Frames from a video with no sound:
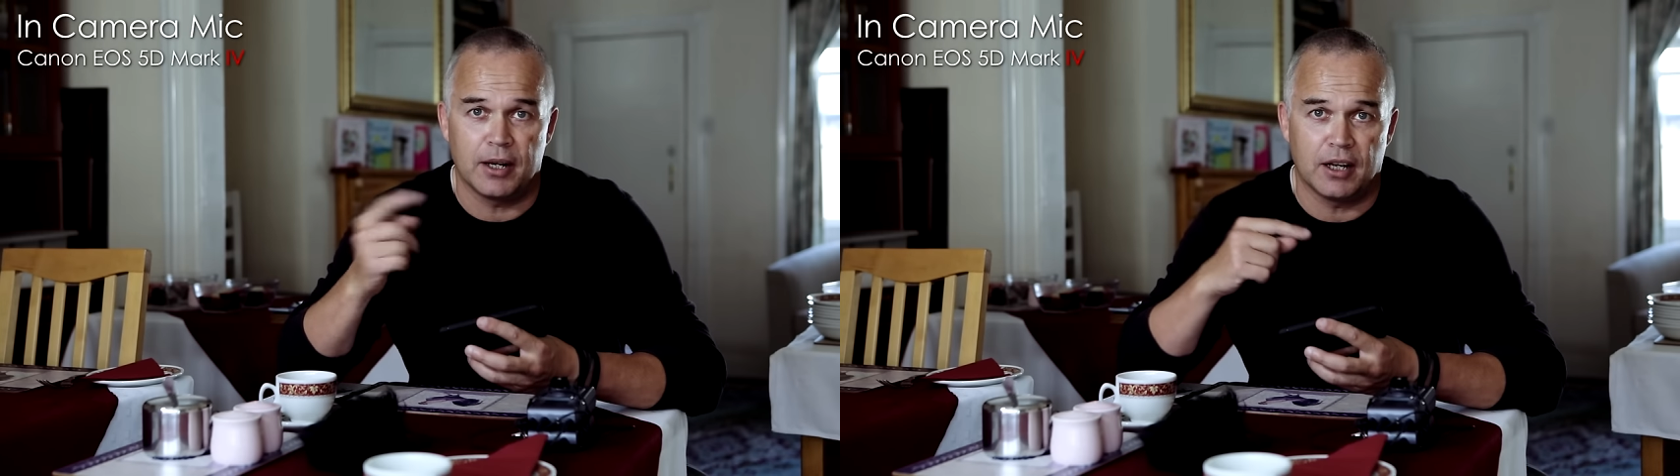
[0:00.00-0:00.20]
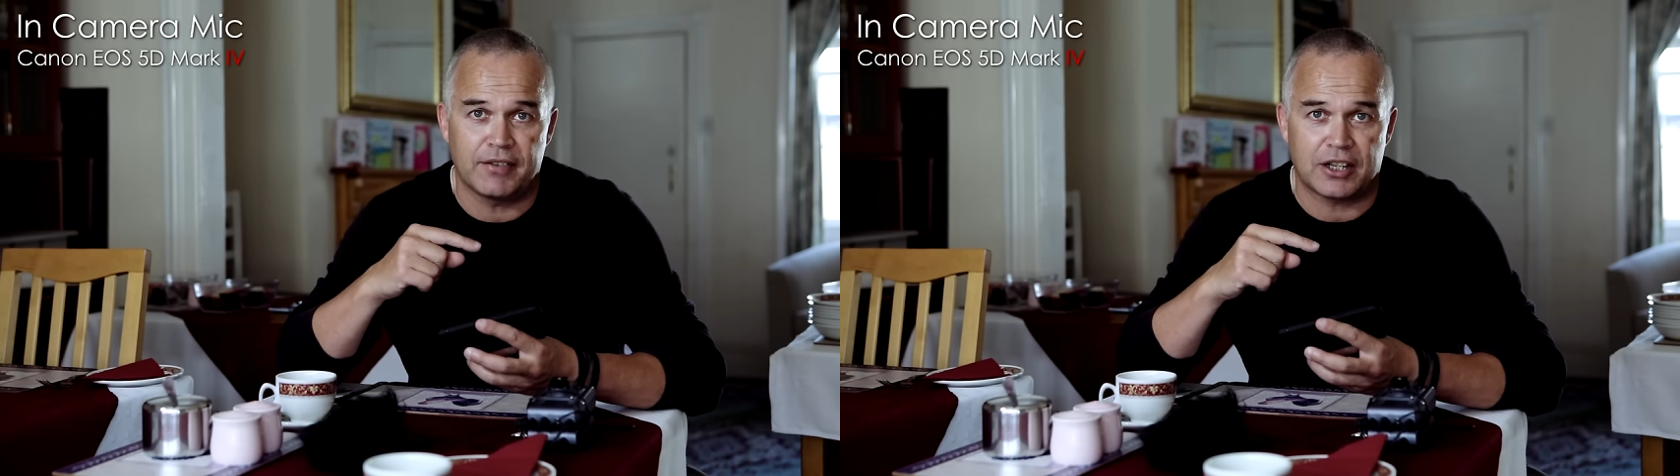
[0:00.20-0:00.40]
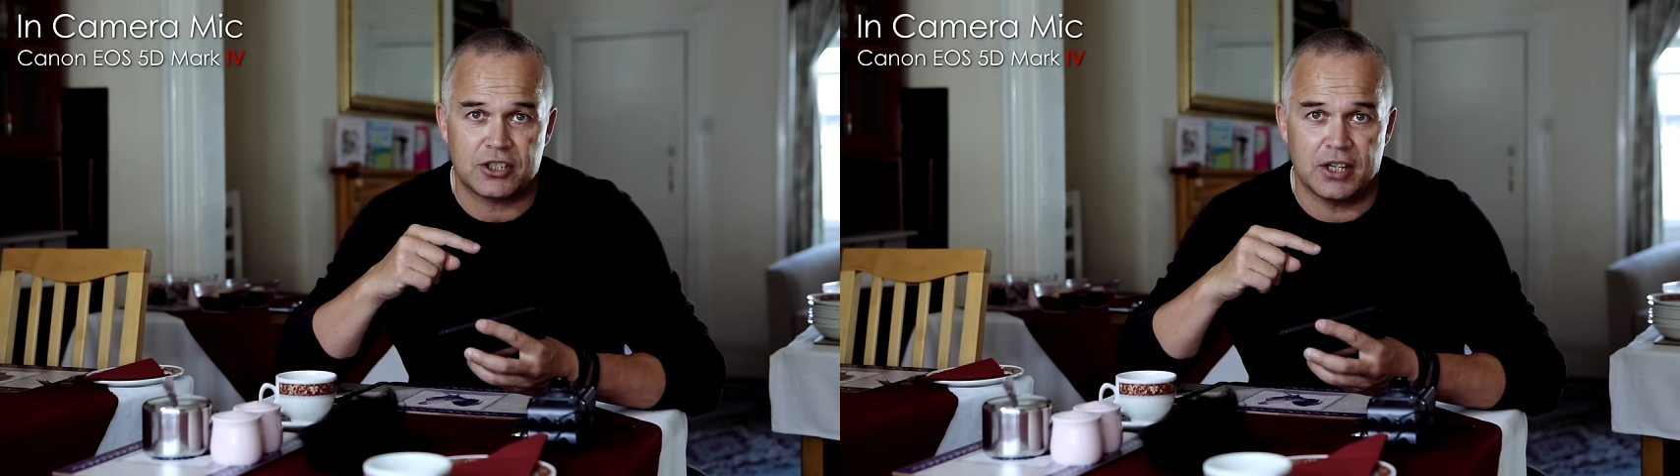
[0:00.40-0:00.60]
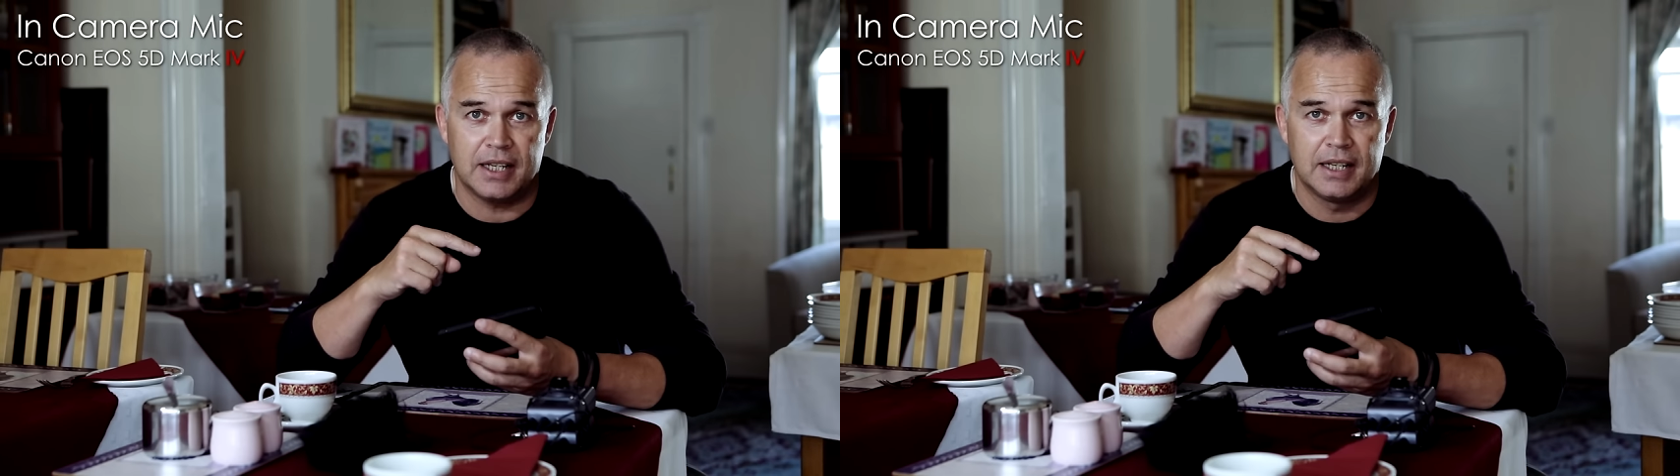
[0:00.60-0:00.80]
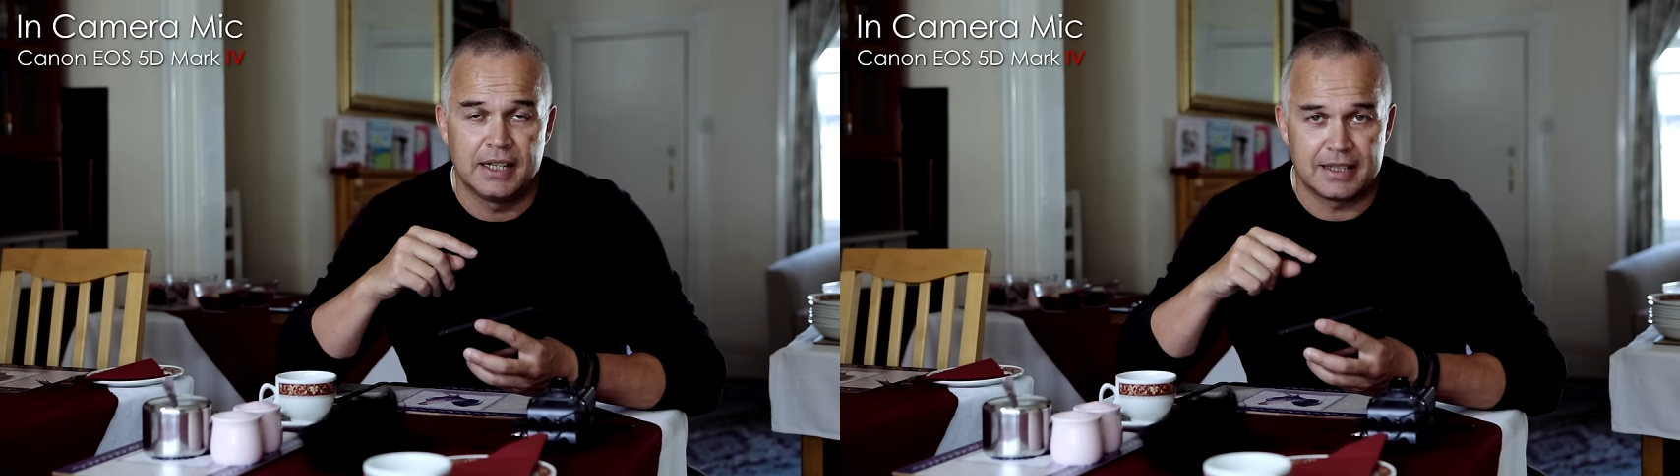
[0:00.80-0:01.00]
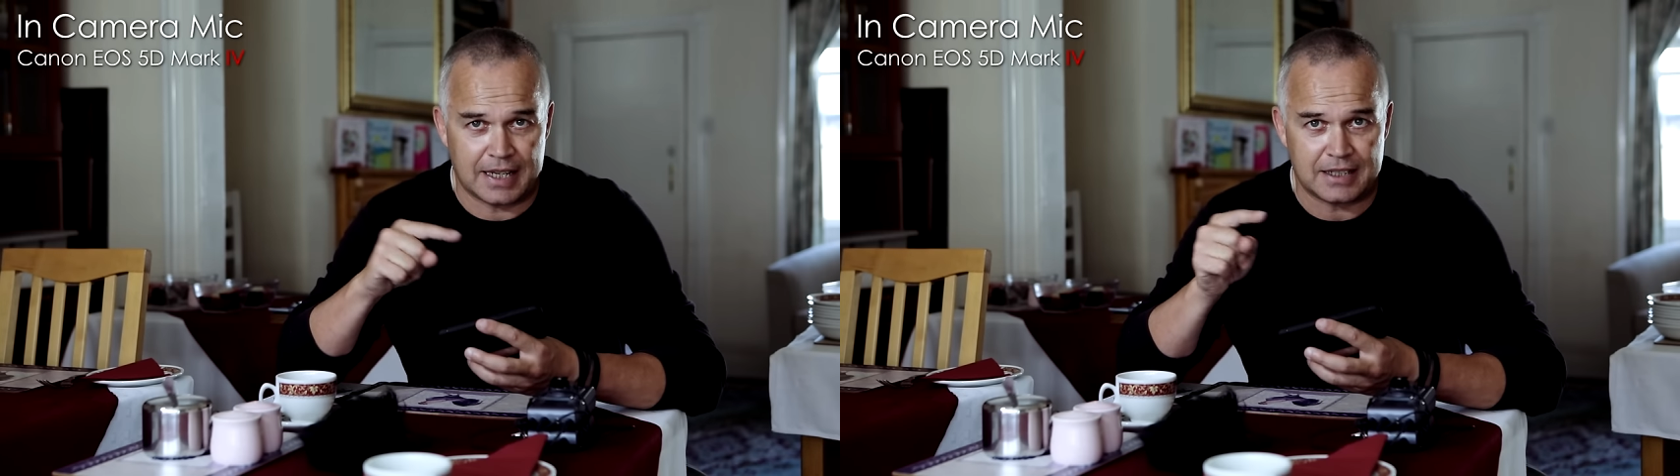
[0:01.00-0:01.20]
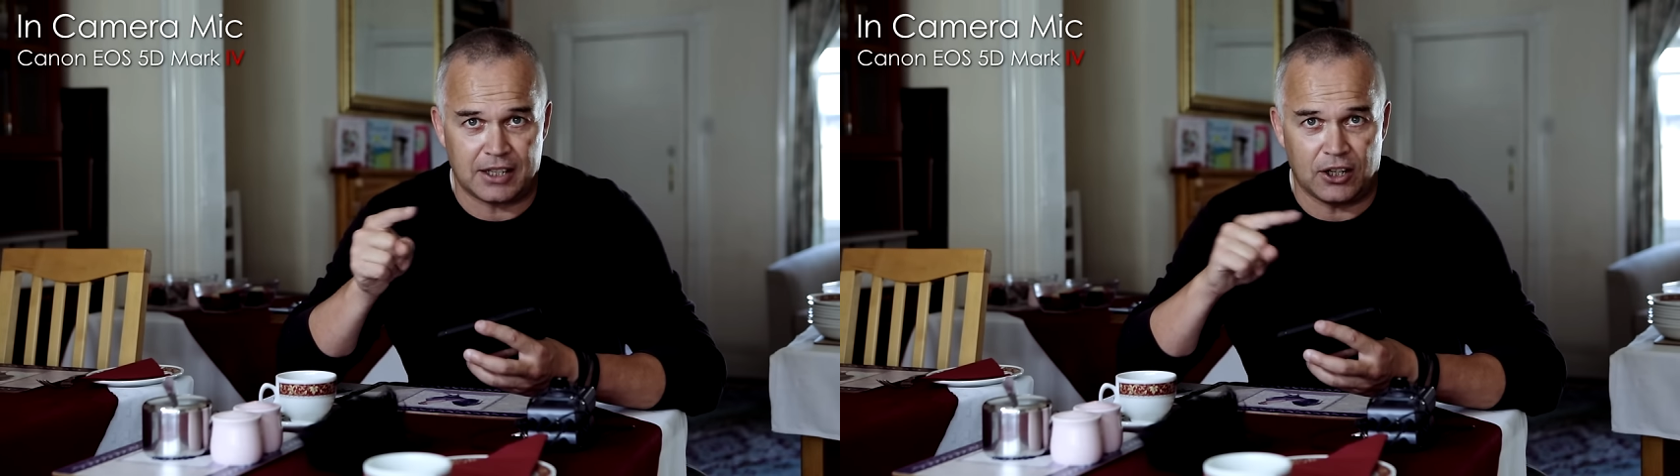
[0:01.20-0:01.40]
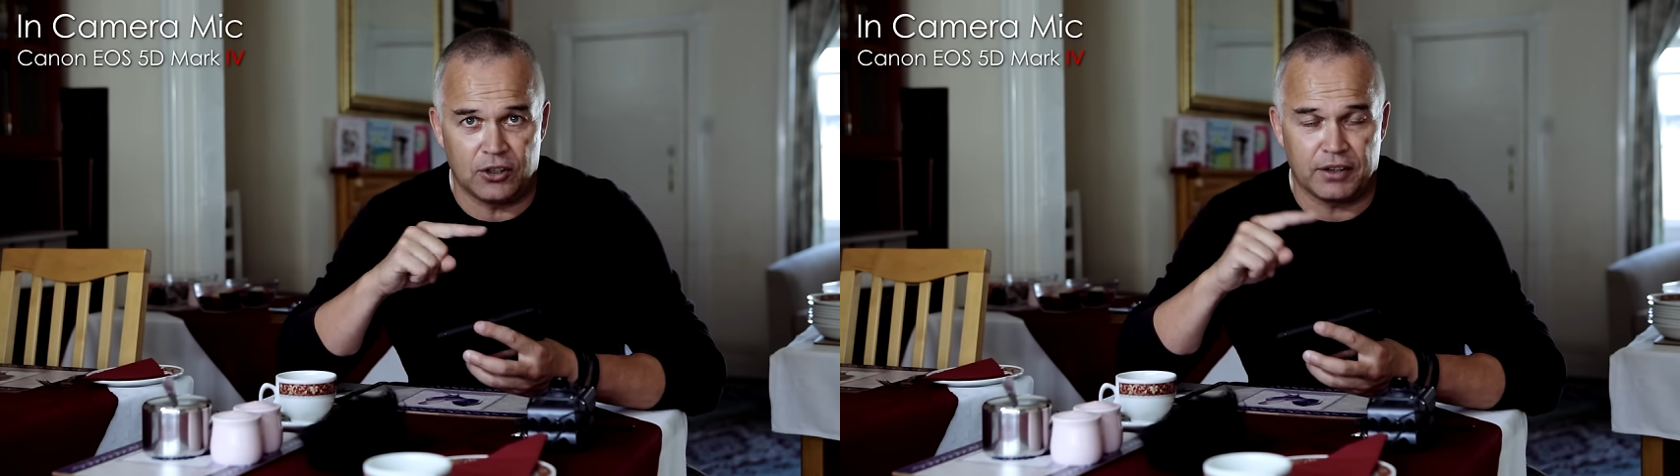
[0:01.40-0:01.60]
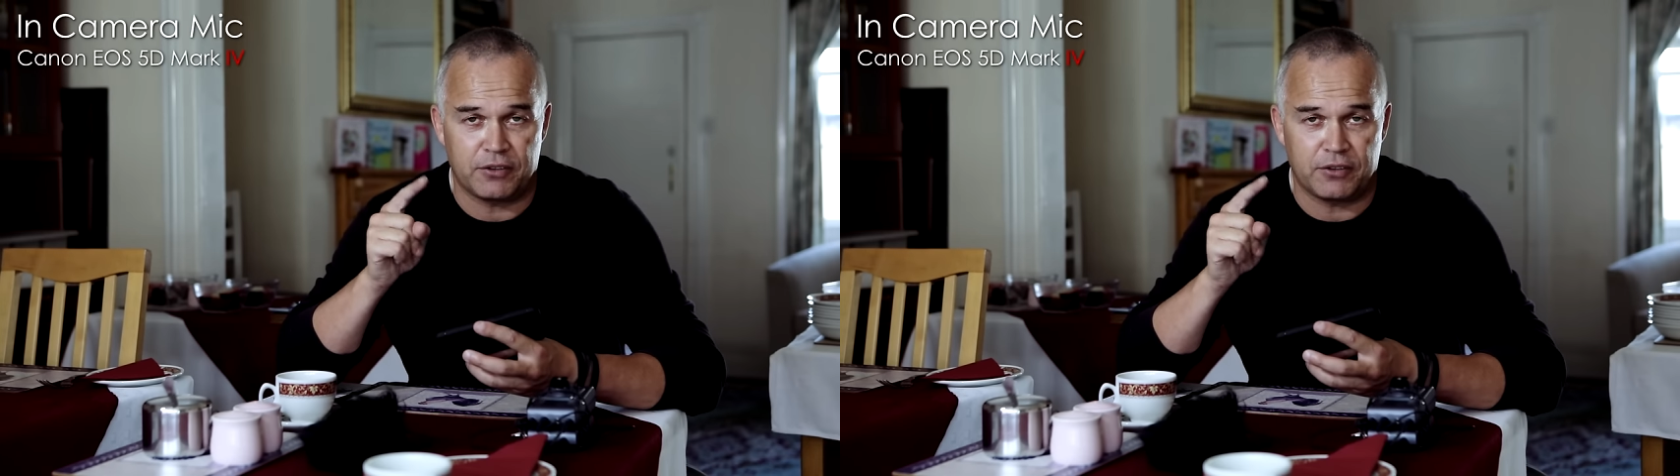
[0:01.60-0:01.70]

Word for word: and I've actually tested it on a